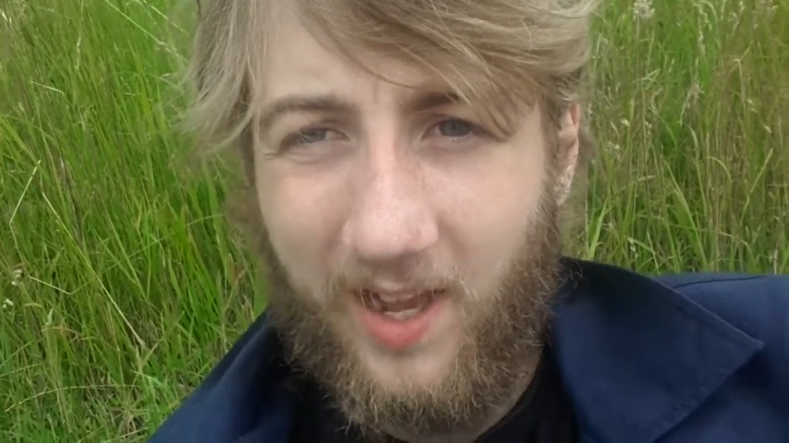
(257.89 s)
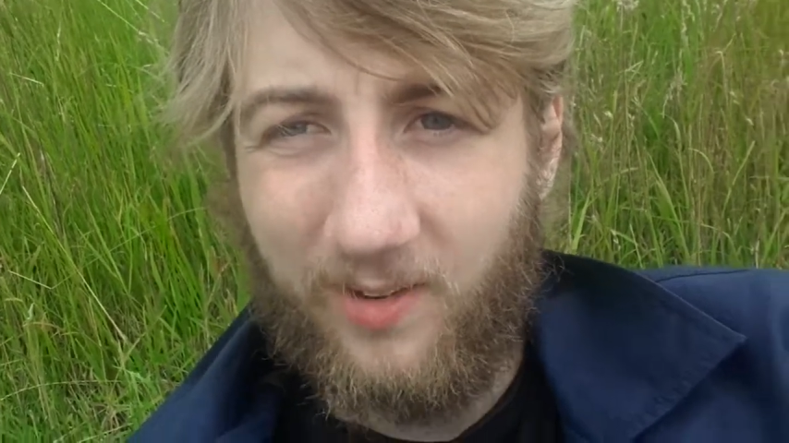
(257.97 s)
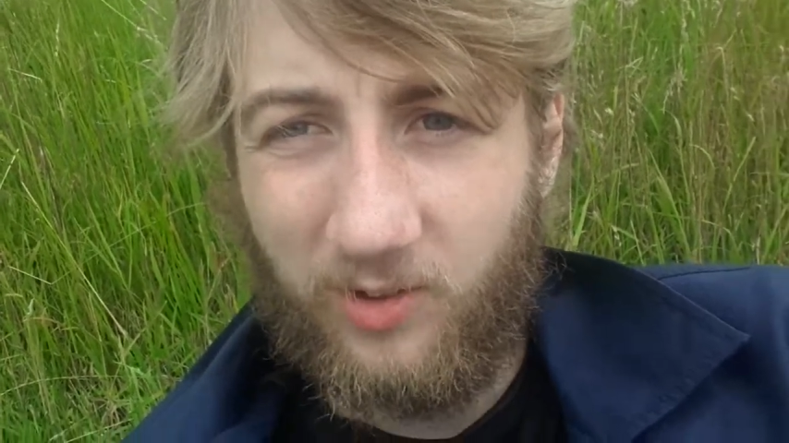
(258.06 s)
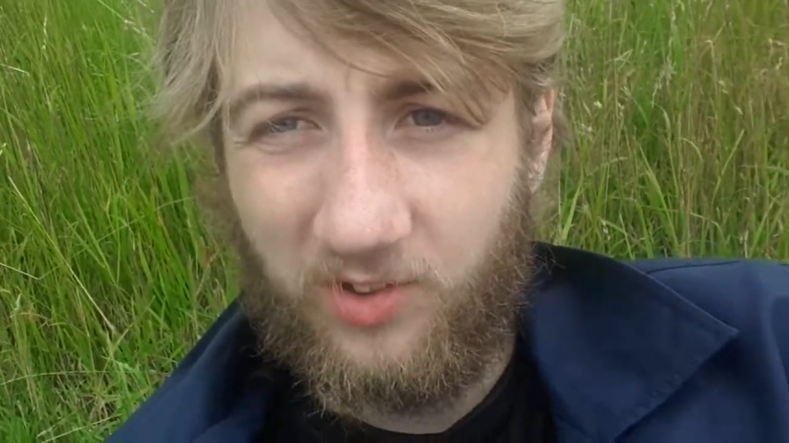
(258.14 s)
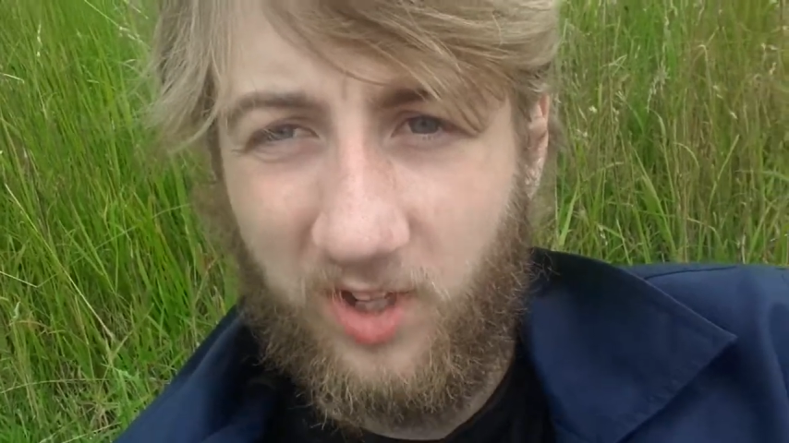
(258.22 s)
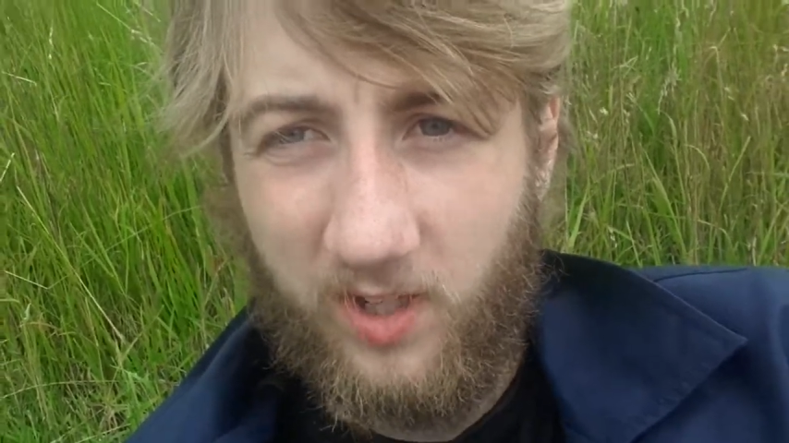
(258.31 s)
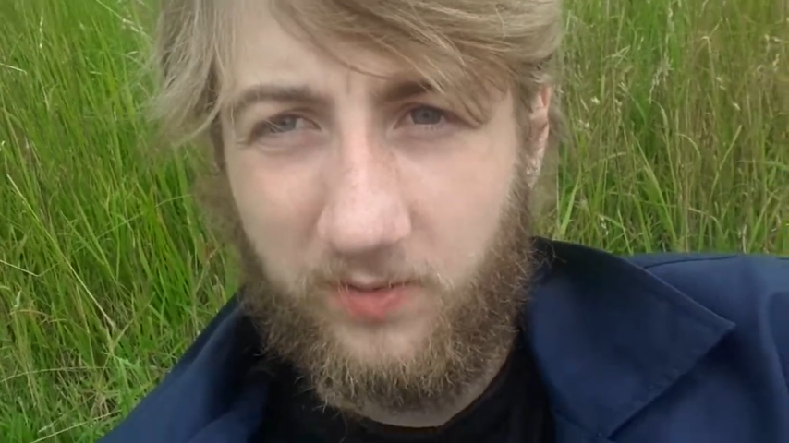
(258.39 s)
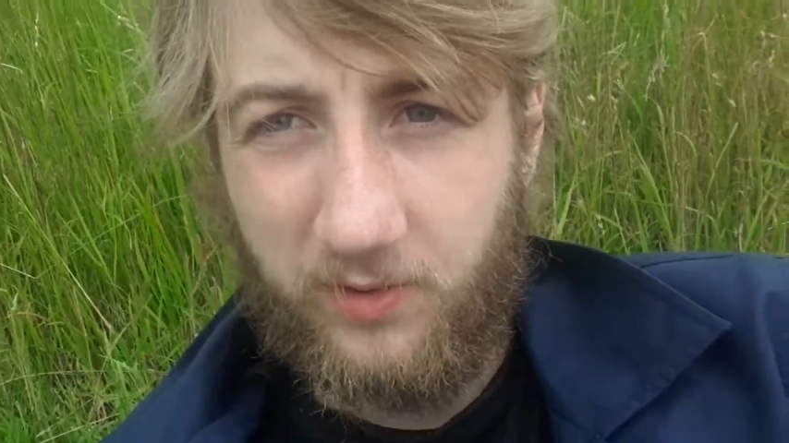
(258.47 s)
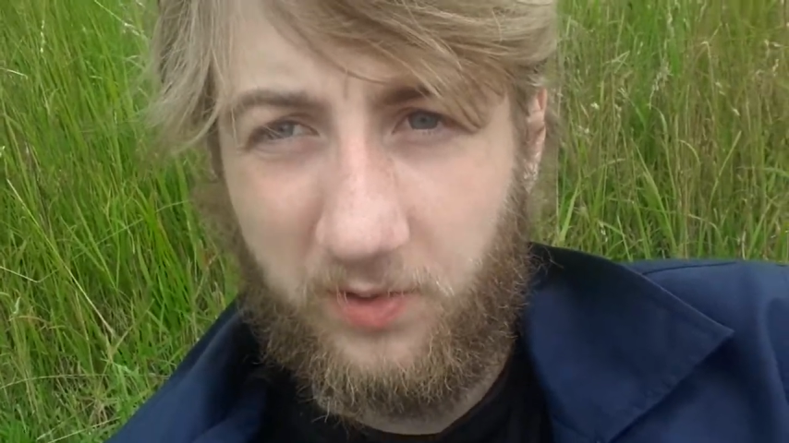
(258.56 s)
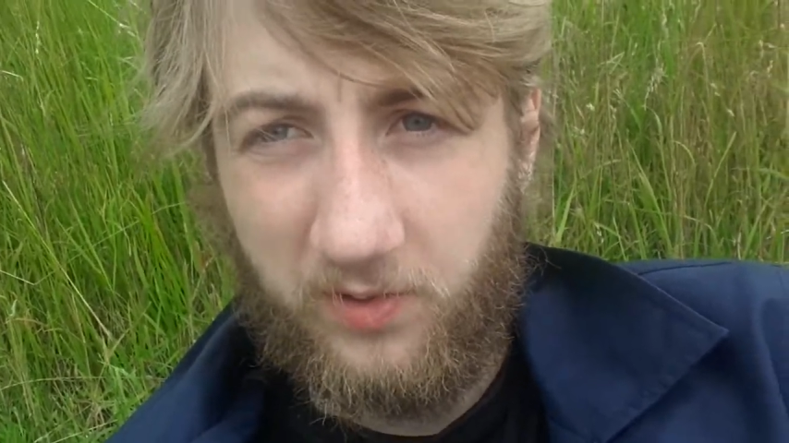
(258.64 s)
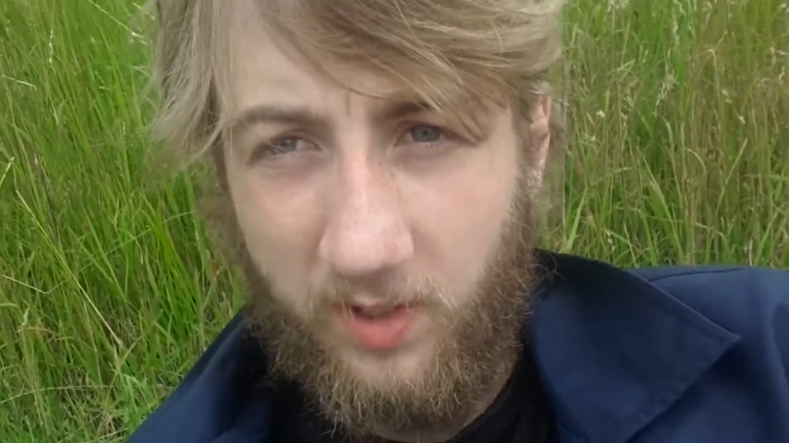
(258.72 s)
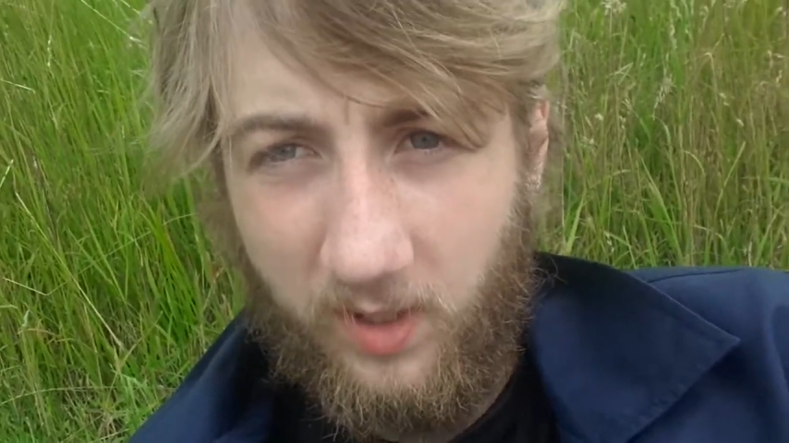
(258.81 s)
outside of the
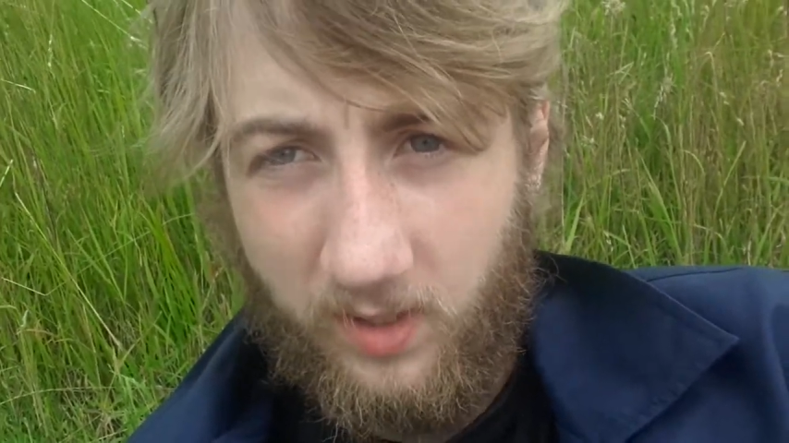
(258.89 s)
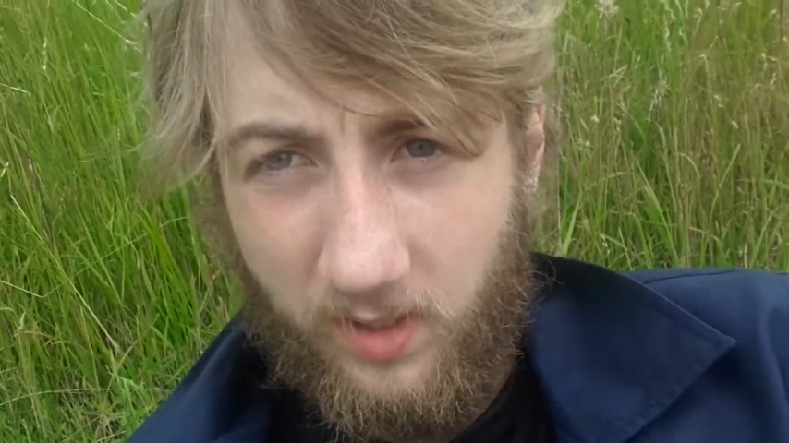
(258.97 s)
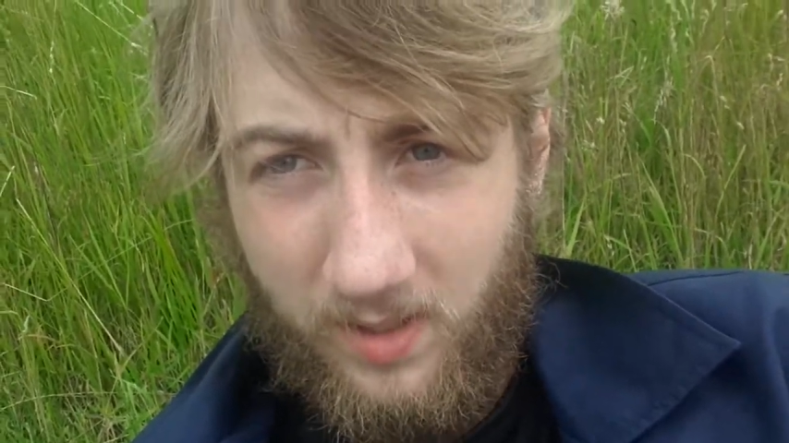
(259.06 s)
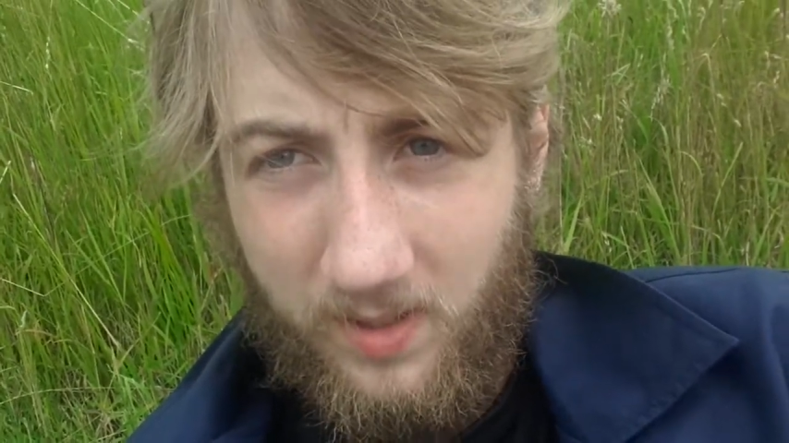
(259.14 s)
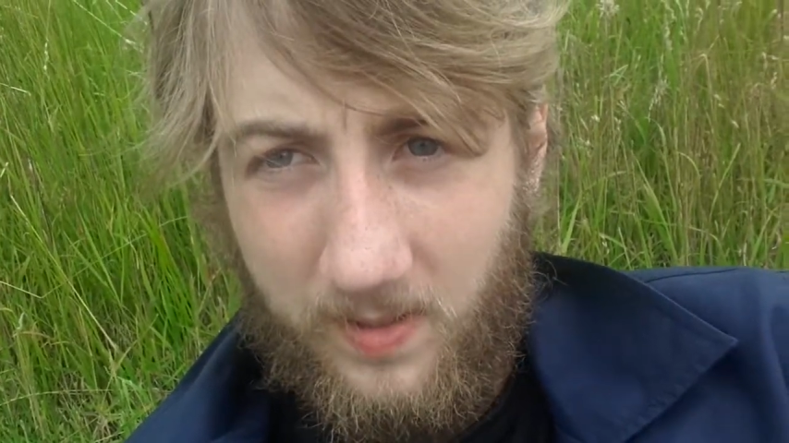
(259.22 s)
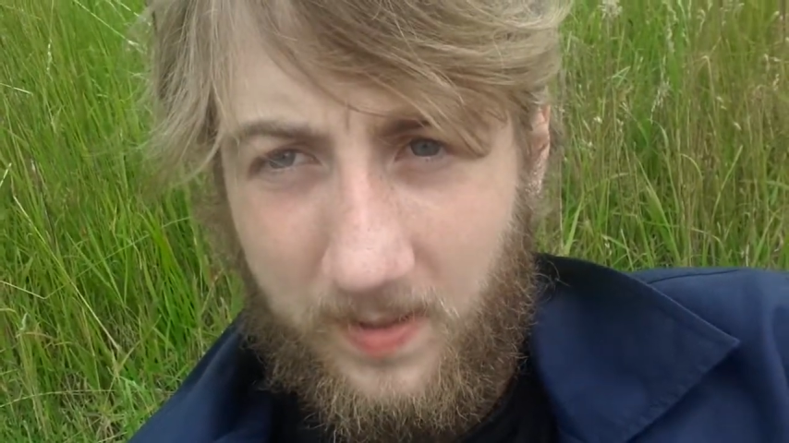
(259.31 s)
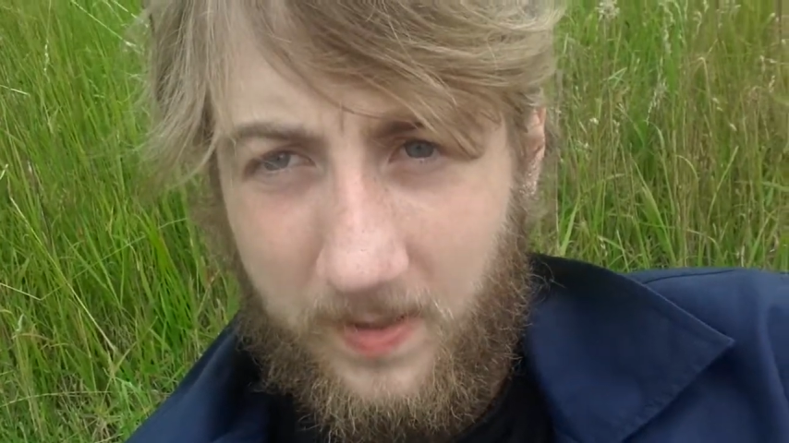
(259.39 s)
society.